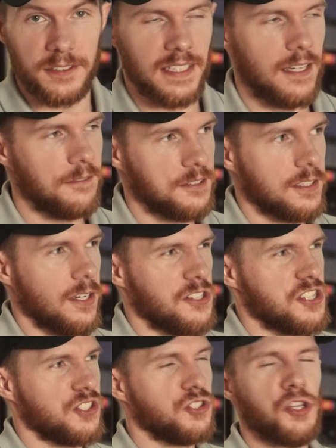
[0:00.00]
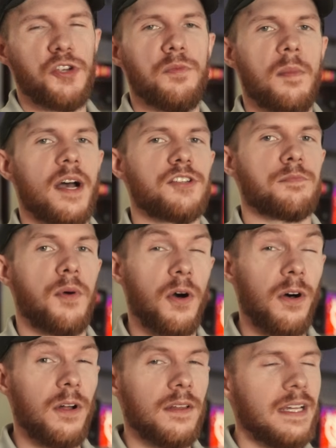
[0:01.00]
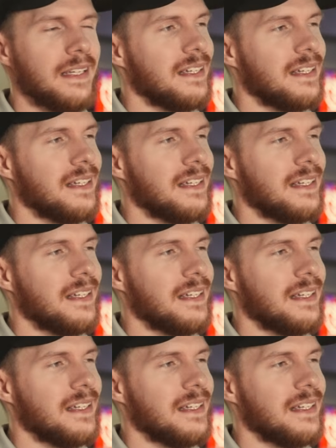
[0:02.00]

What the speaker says: diffs are just too much ball,